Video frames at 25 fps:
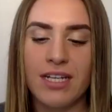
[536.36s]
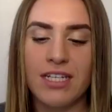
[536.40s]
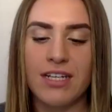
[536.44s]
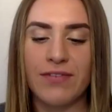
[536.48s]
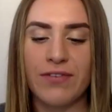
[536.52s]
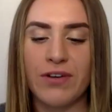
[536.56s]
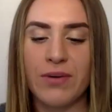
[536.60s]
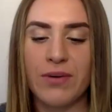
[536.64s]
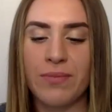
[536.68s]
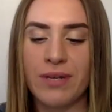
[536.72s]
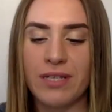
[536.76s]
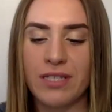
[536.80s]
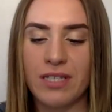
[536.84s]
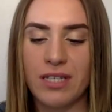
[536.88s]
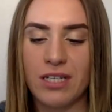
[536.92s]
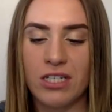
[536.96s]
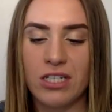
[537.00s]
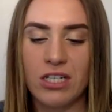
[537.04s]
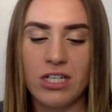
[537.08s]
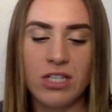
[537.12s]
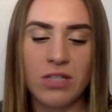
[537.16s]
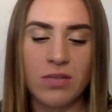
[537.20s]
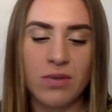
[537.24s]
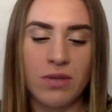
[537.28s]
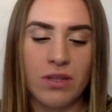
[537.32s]
different
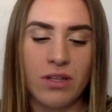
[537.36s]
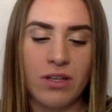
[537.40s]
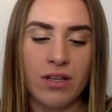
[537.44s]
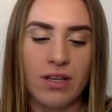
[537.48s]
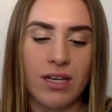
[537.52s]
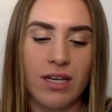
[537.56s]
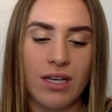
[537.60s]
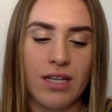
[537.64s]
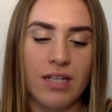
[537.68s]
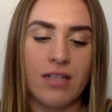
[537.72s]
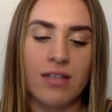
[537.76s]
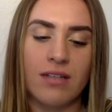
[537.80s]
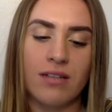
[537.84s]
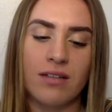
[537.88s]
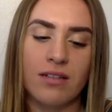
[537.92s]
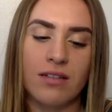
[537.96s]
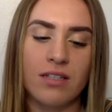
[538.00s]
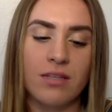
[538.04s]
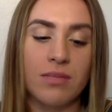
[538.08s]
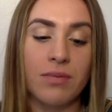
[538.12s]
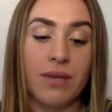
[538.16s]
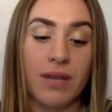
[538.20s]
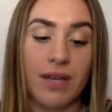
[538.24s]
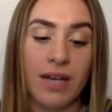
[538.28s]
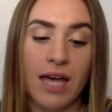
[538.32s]
positions when looking to
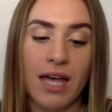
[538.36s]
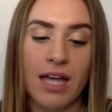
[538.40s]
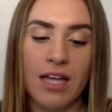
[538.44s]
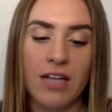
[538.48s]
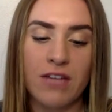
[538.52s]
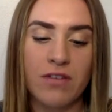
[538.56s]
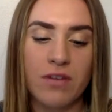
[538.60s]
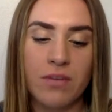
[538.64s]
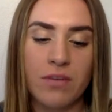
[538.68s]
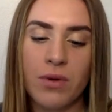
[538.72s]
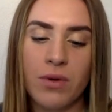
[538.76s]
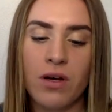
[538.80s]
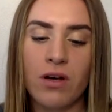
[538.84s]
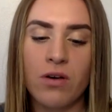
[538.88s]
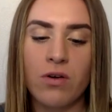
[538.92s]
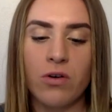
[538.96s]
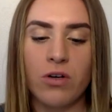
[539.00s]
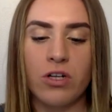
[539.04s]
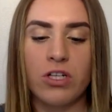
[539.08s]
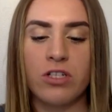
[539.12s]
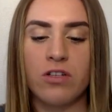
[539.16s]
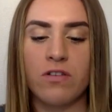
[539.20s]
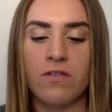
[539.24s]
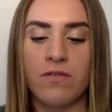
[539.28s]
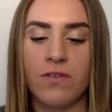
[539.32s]
play college football, or
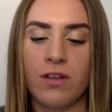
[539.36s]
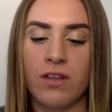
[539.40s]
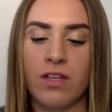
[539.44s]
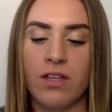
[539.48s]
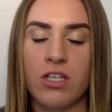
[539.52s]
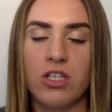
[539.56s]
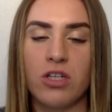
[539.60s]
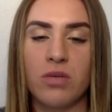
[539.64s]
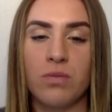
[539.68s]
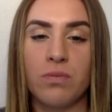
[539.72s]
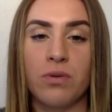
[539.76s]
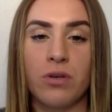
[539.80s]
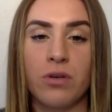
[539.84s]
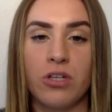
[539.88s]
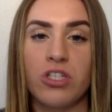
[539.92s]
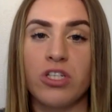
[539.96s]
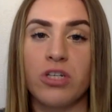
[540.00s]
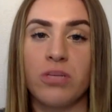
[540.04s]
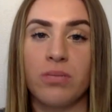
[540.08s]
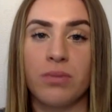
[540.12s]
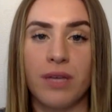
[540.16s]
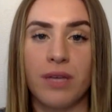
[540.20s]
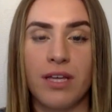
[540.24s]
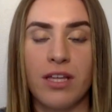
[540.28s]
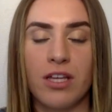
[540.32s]
do you feel they should push to
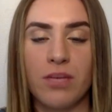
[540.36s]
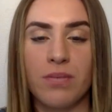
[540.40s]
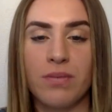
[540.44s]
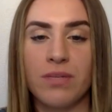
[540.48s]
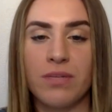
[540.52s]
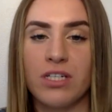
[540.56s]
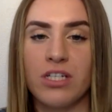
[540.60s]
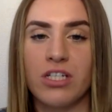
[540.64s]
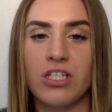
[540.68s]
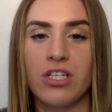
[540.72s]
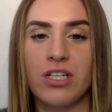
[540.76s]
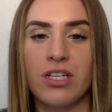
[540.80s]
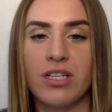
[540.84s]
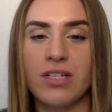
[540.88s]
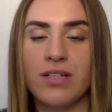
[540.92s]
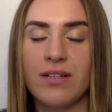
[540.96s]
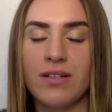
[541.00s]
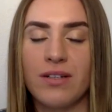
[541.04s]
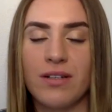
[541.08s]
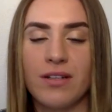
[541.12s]
play their position?